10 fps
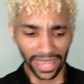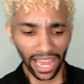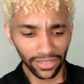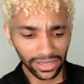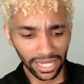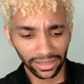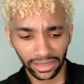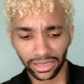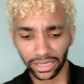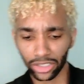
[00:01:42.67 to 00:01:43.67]
have a
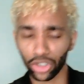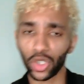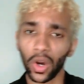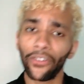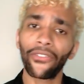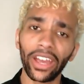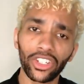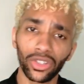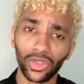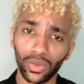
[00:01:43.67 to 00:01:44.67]
tendency to show
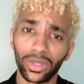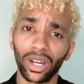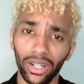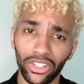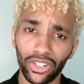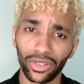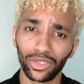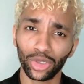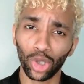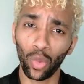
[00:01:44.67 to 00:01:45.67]
affection through touch.
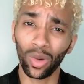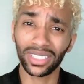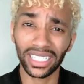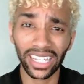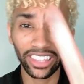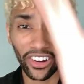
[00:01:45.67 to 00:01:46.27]
So once they get their